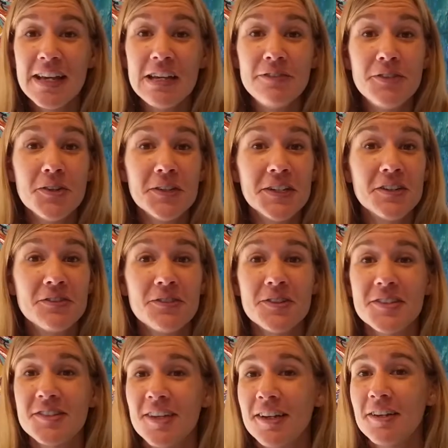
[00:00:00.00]
If you're here
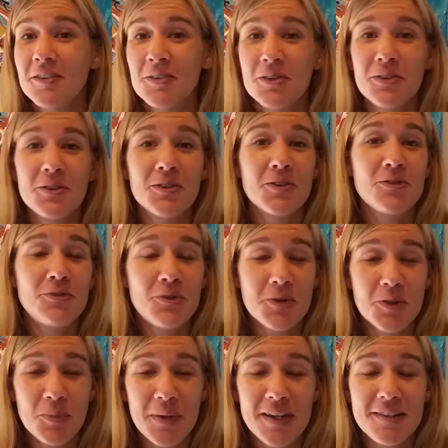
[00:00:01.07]
for a second or third or
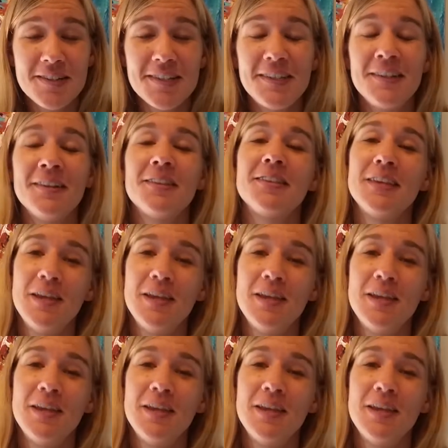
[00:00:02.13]
fourth painting,